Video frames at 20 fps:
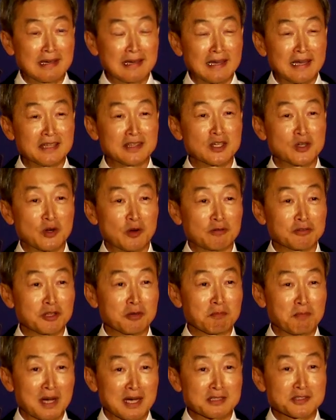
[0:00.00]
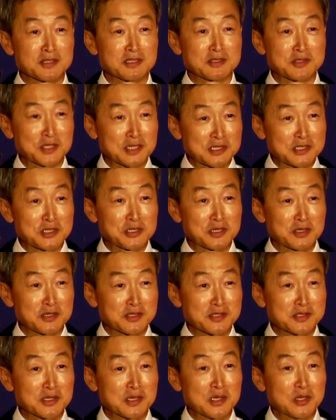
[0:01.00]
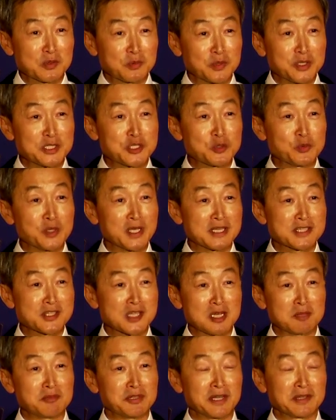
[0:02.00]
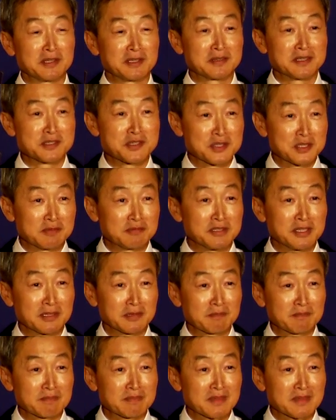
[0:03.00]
and then over the past 6 years, which we are celebrating this evening.